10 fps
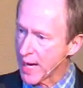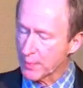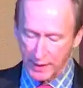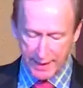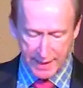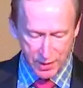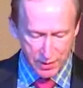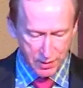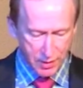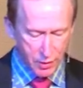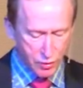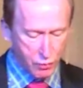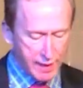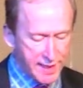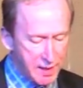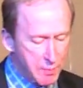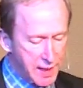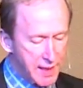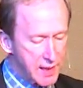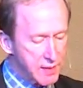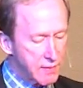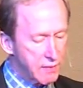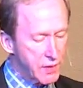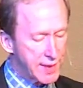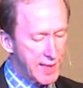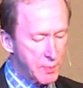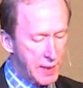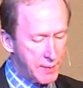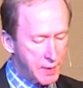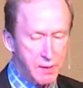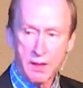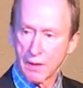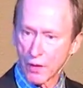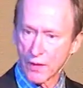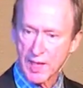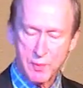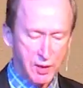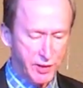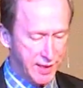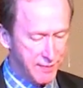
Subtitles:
place to raising monies for the down payment for this building,